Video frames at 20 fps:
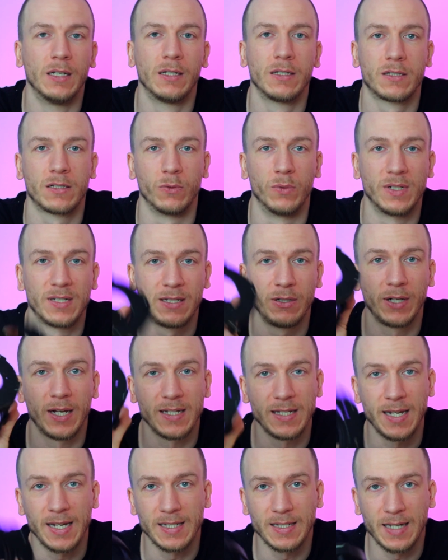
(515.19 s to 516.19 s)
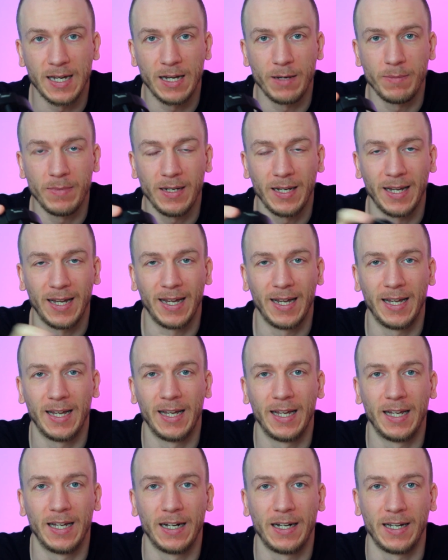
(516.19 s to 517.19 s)
So we'll see you guys next time,
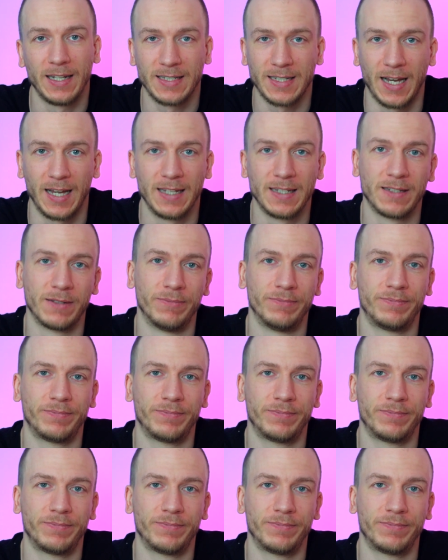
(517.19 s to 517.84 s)
and class guys.